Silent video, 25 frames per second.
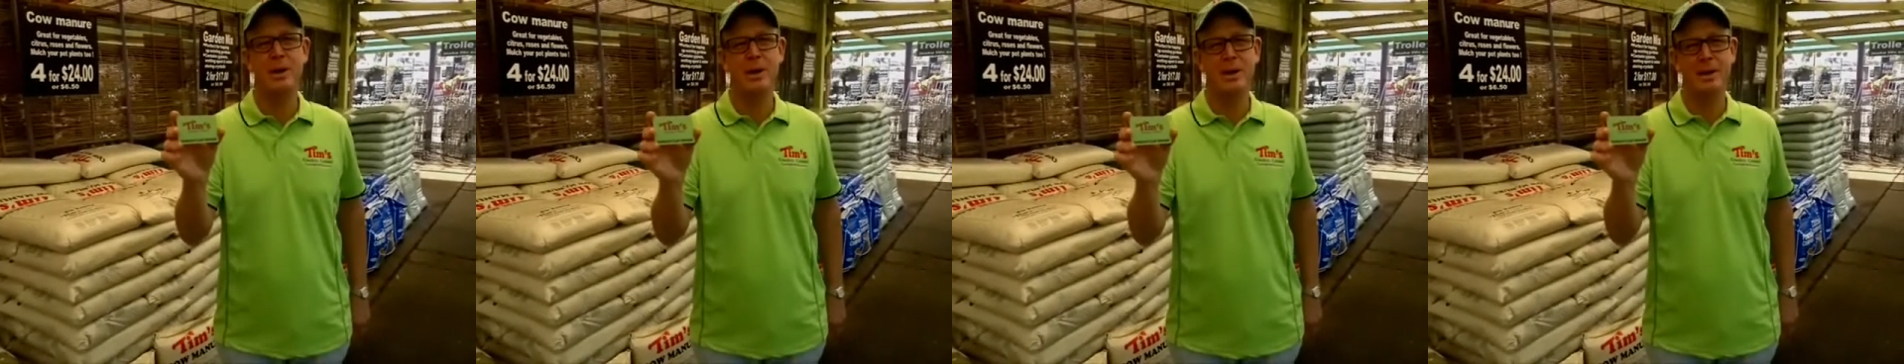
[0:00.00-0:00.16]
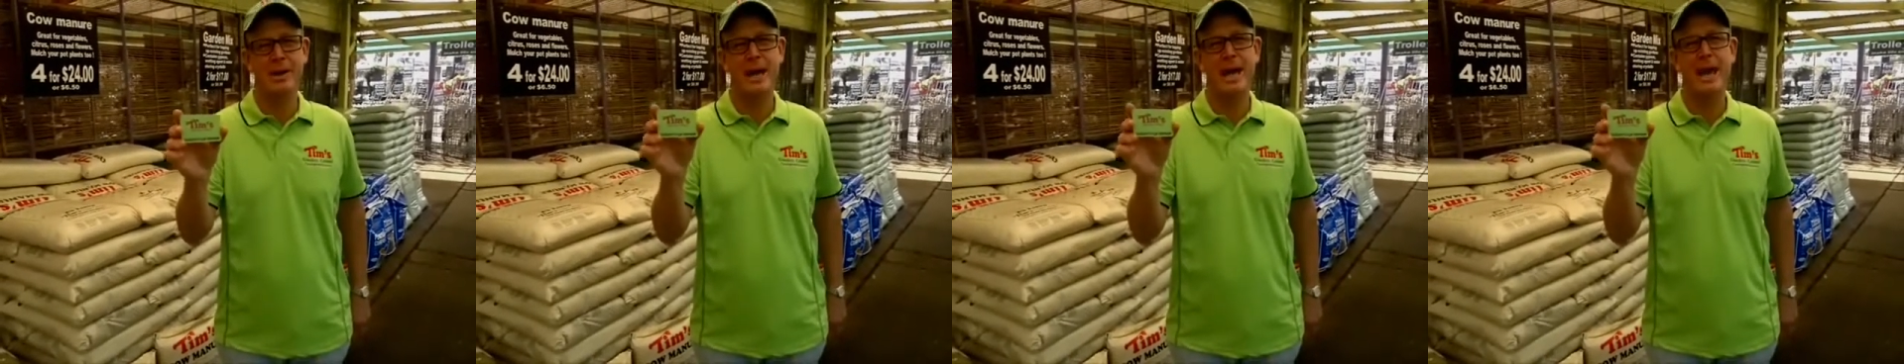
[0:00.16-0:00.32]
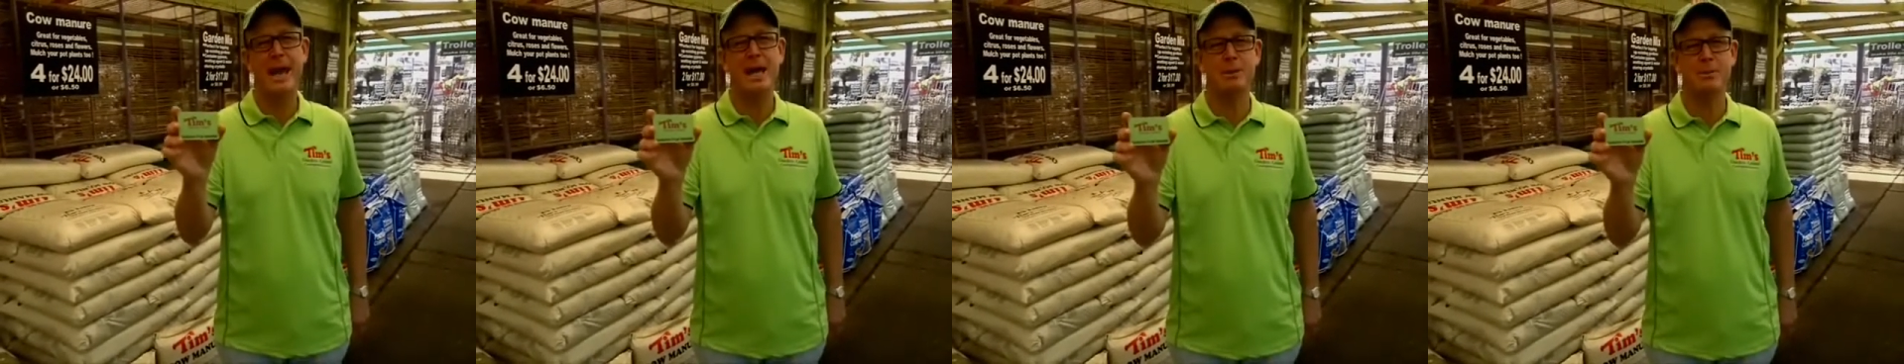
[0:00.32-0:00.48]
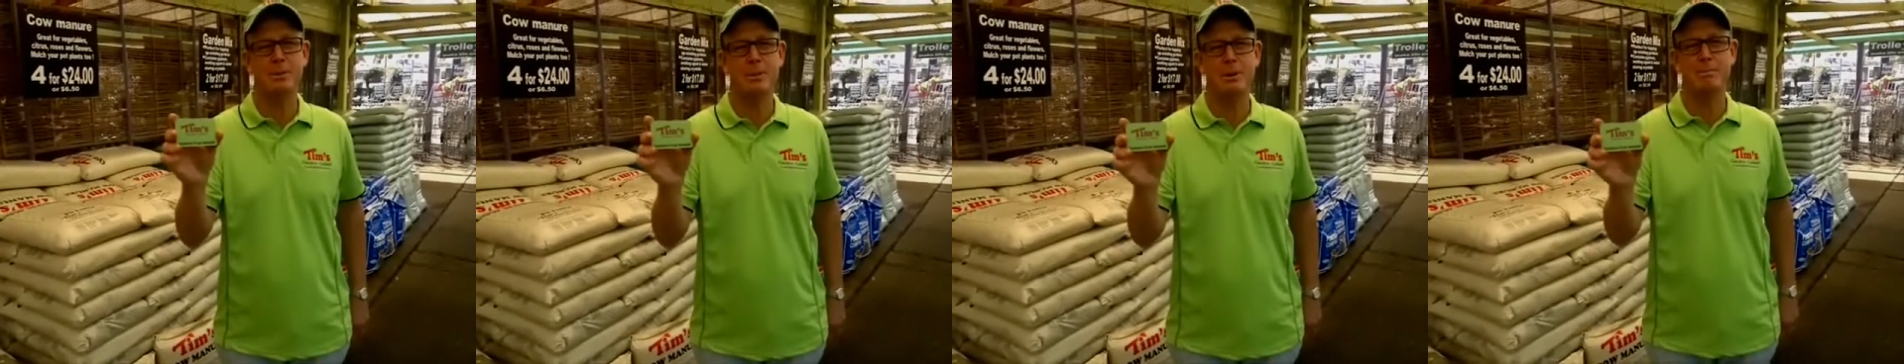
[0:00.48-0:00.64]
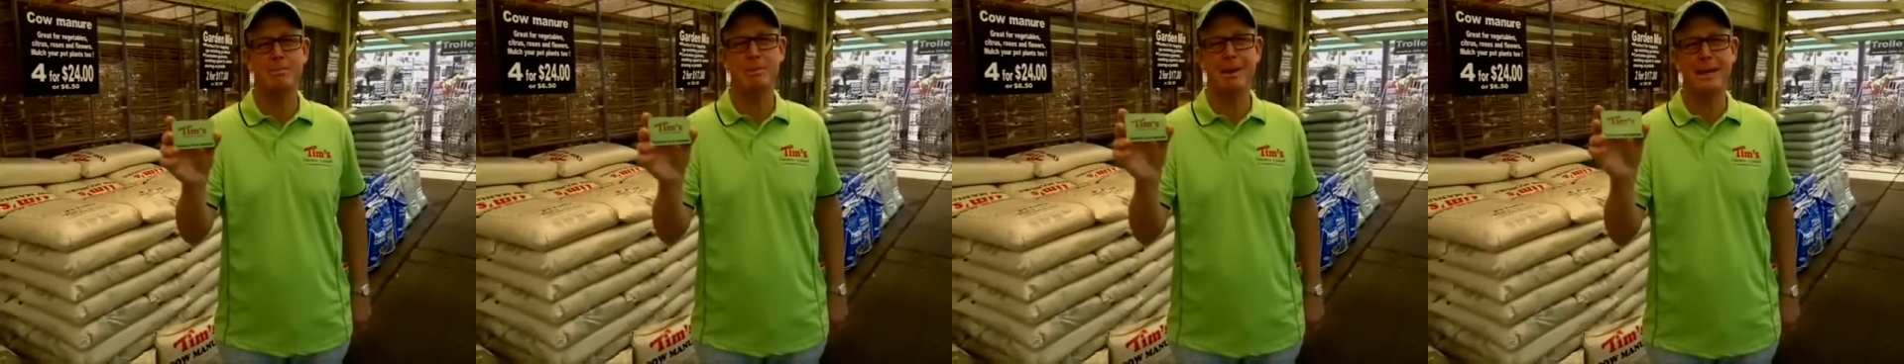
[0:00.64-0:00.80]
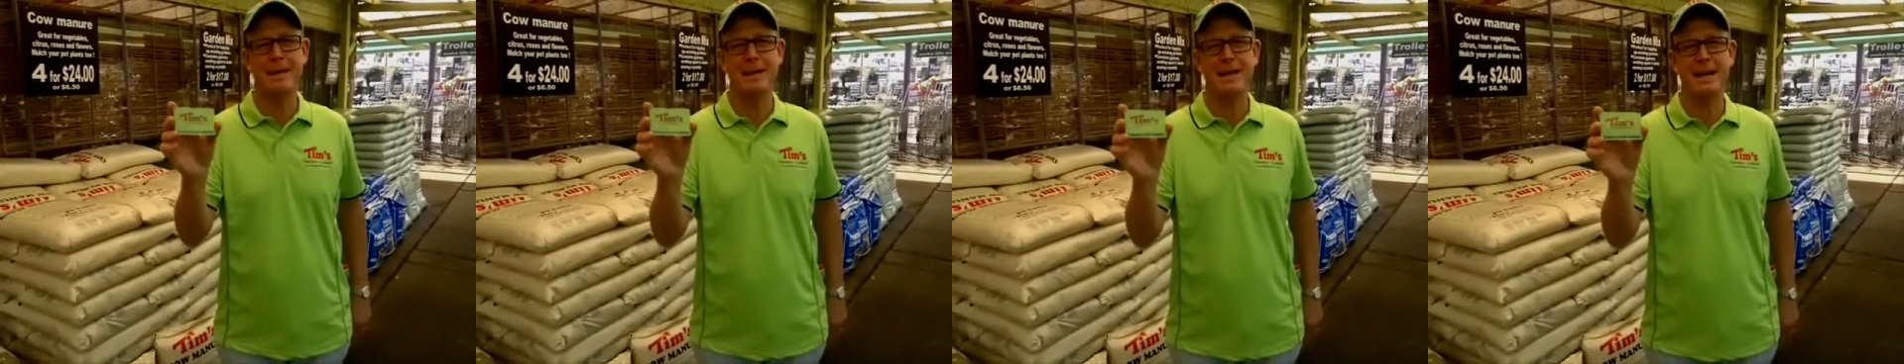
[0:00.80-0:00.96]
on how to be a
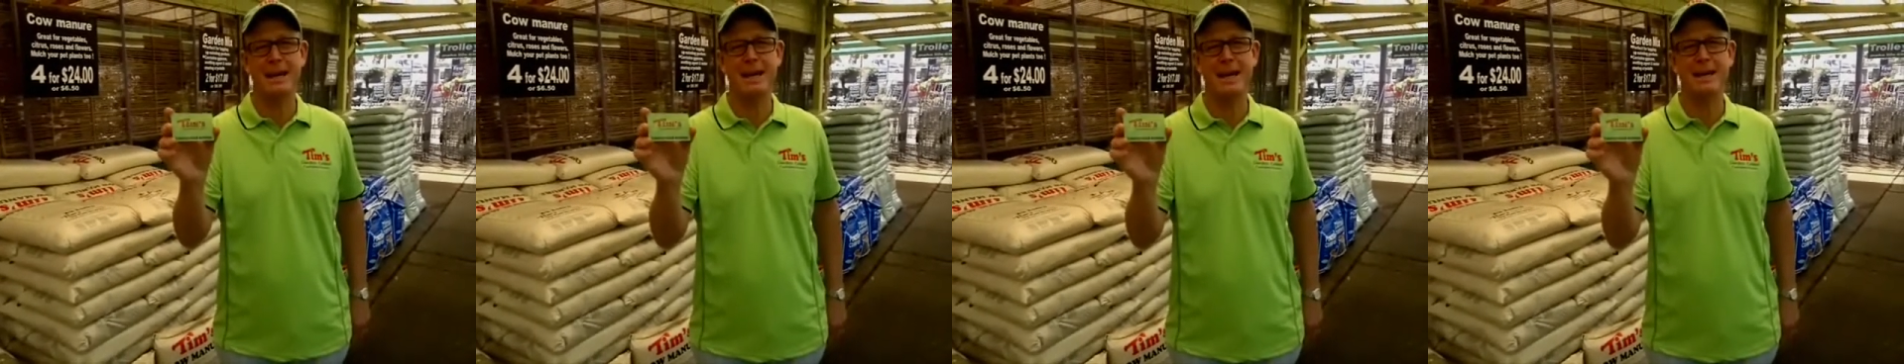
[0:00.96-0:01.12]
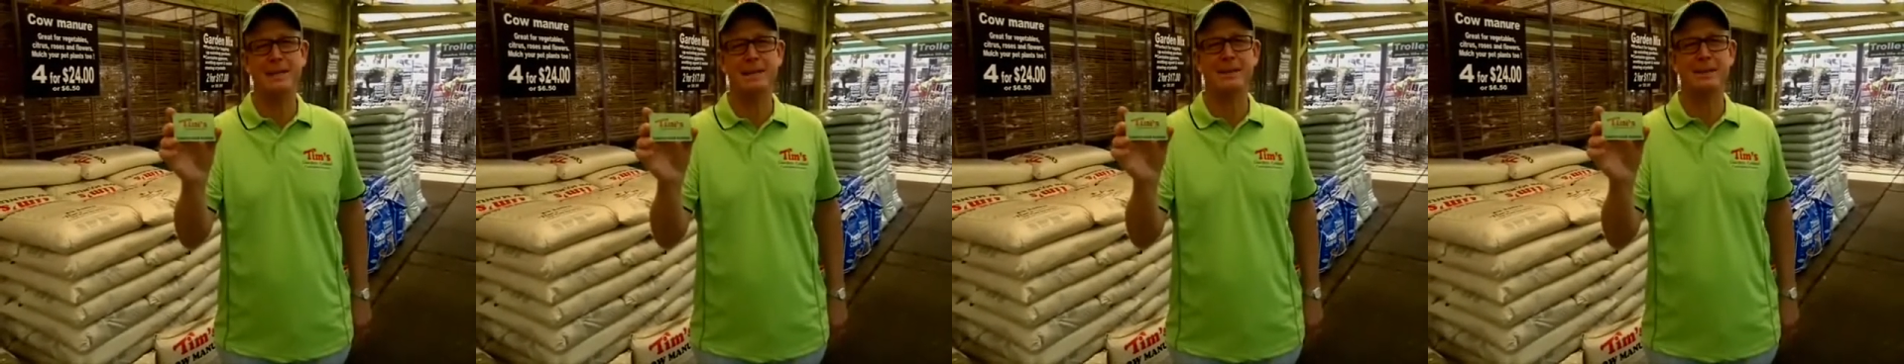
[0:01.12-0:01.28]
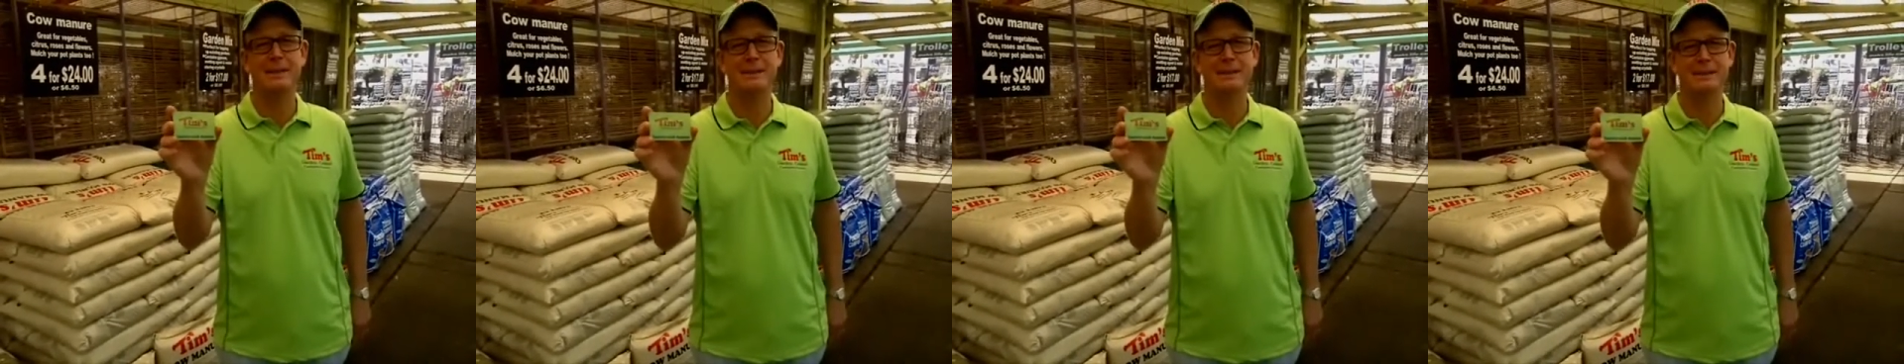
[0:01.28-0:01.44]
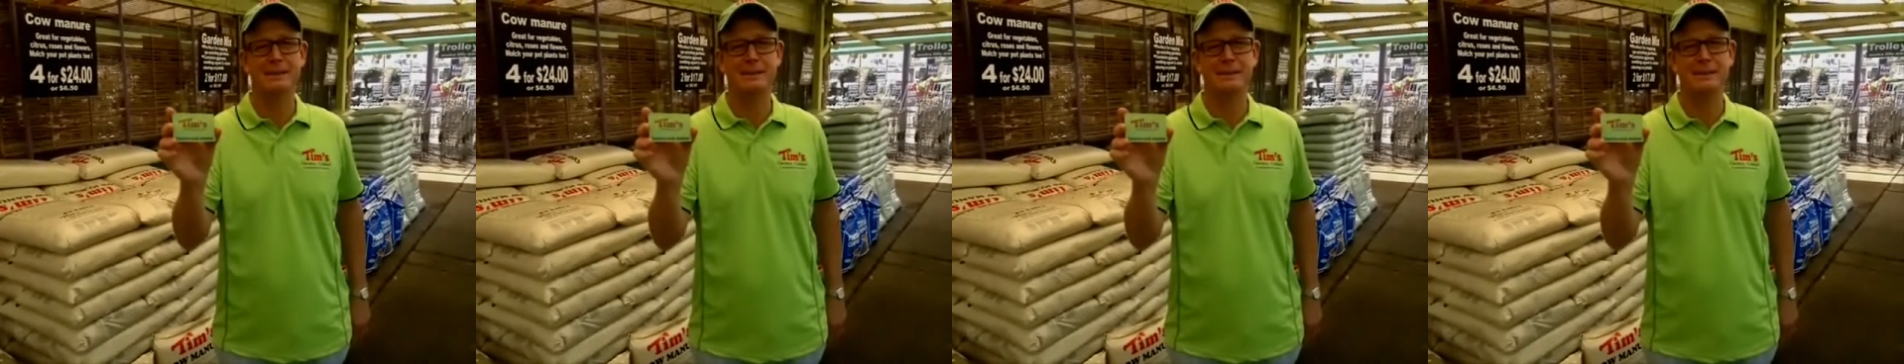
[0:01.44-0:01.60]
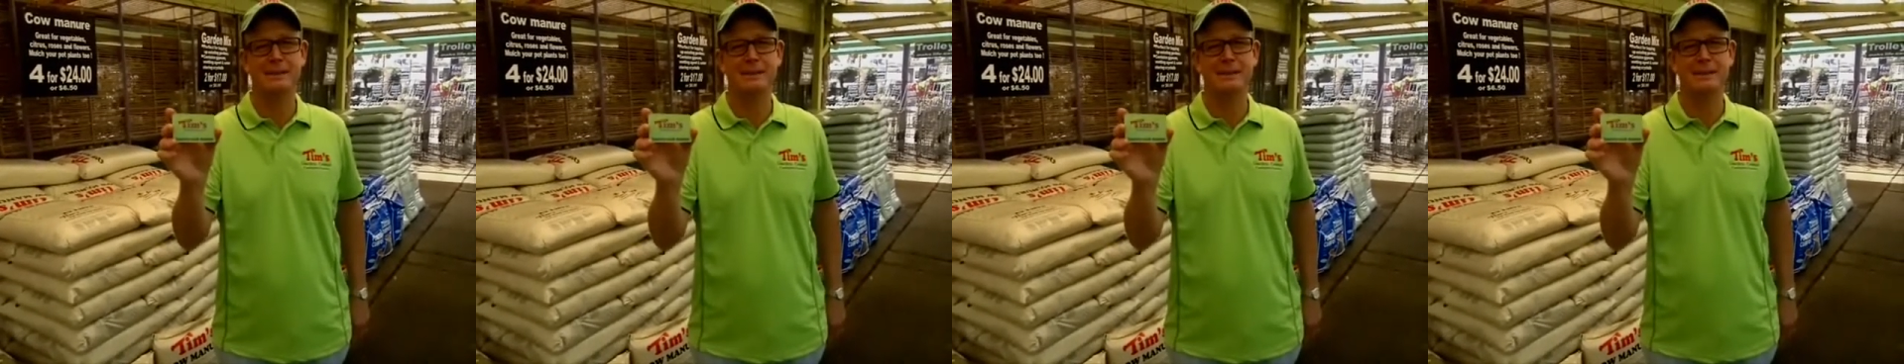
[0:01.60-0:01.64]
better gardener.